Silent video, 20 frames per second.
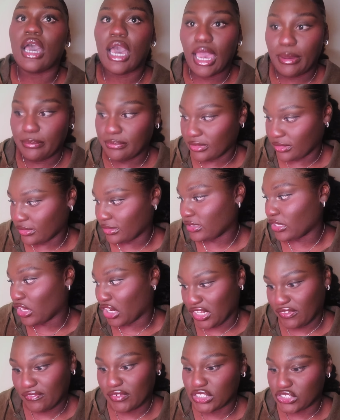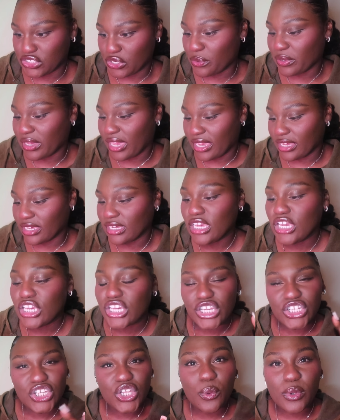I'm not even joking.
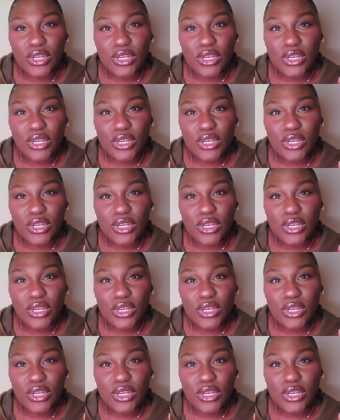Do you